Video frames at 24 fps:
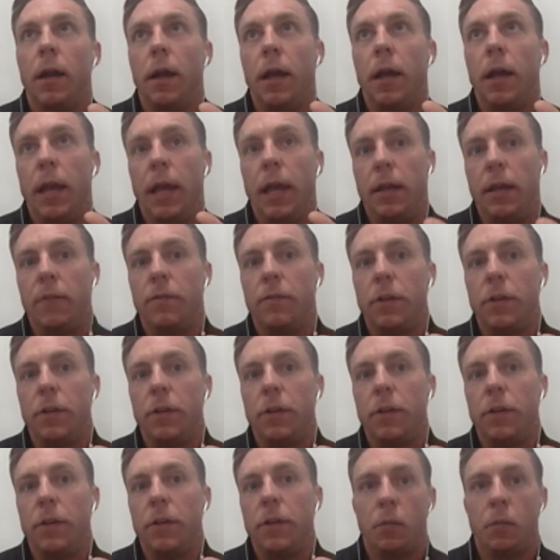
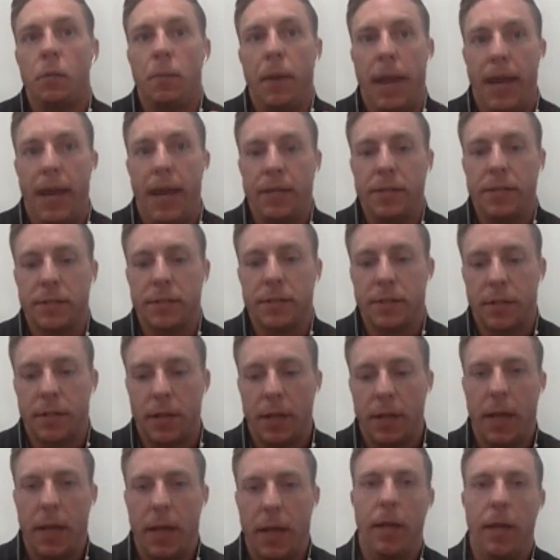individual based,
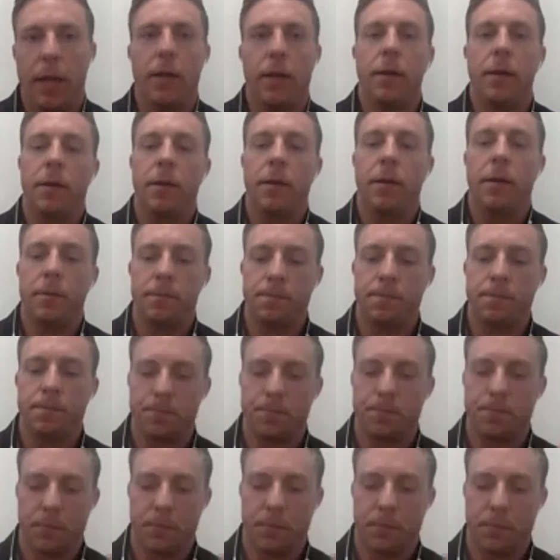and
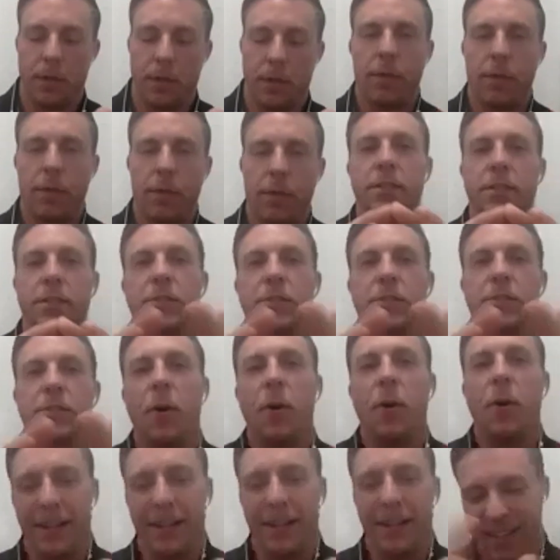this is
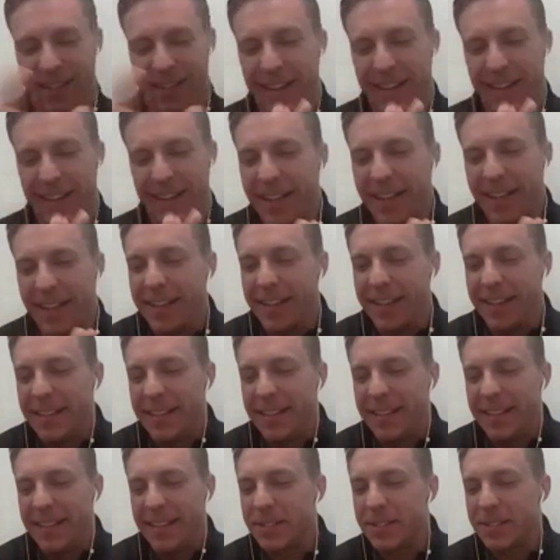this
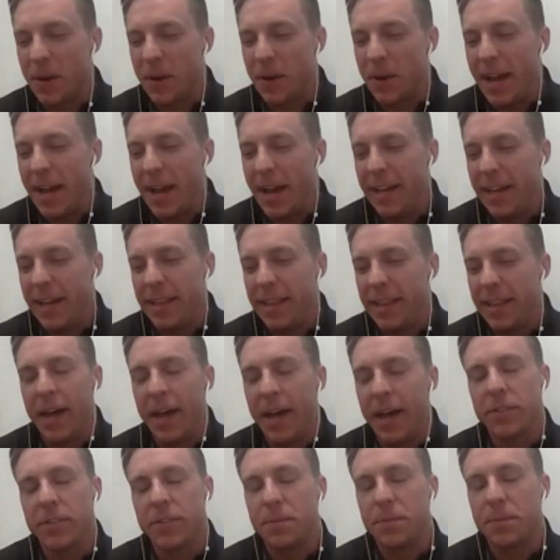is why in the health
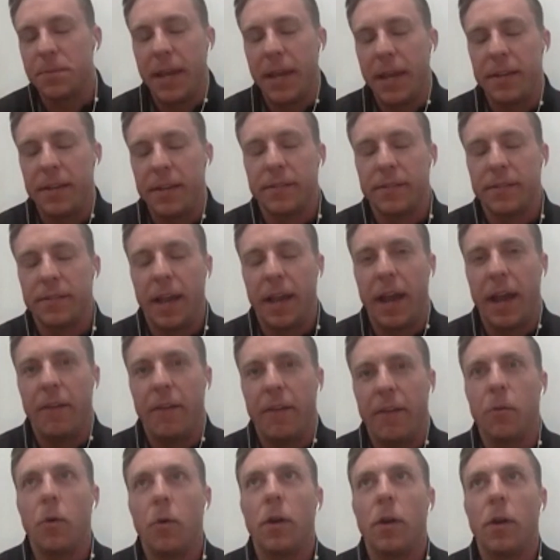space,
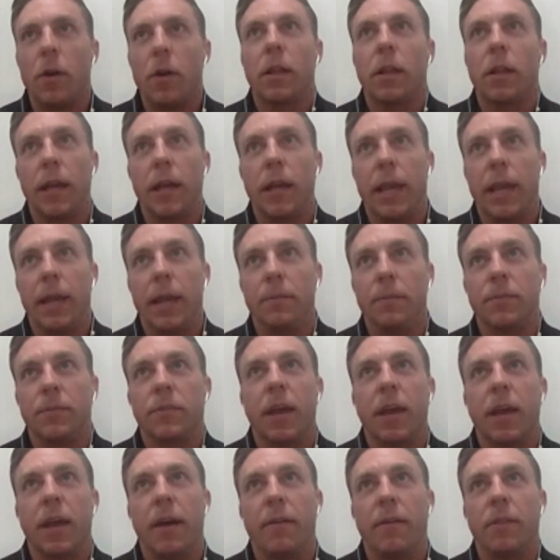everyone claims to
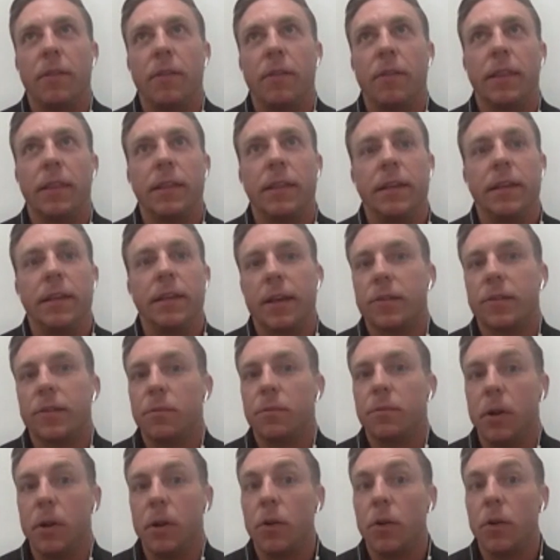have like the next
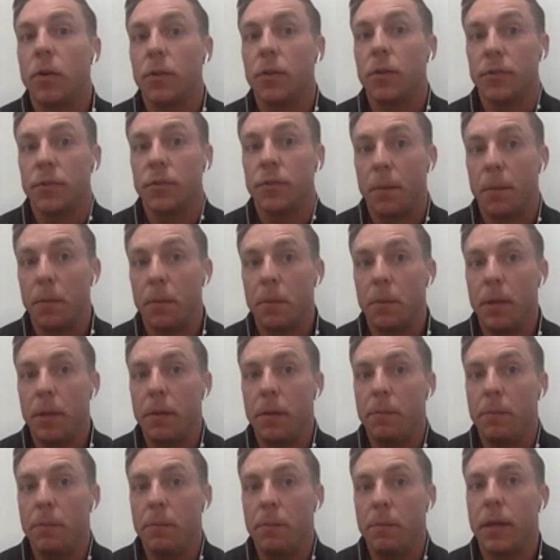miracle supplement
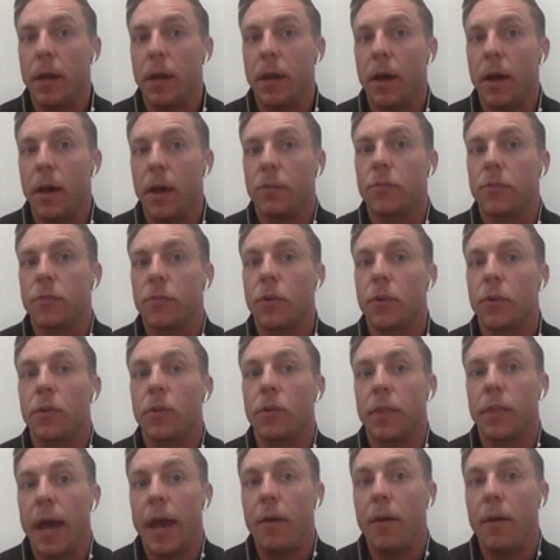because for
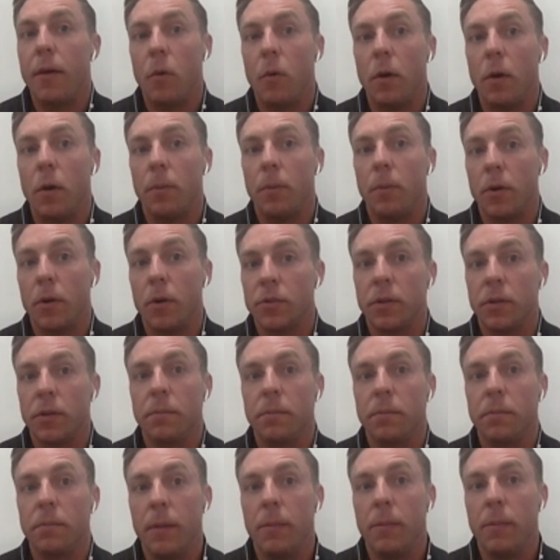that one person,
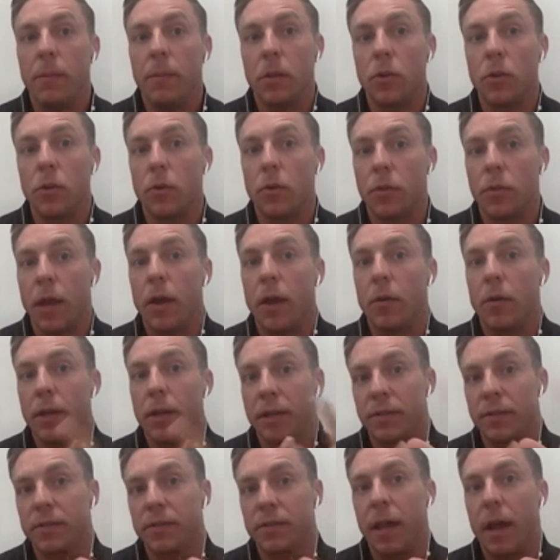maybe glutathione
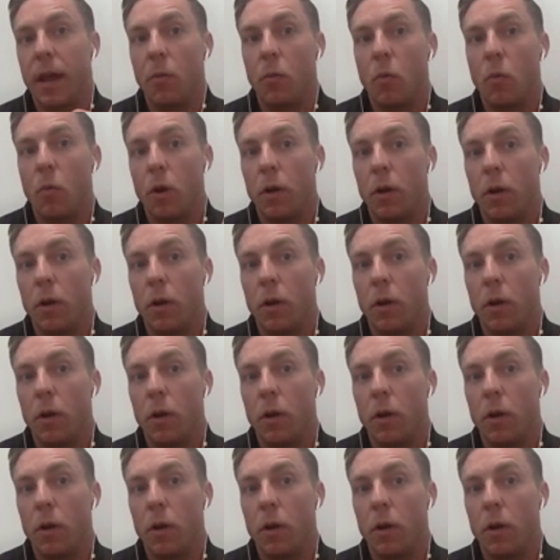is that one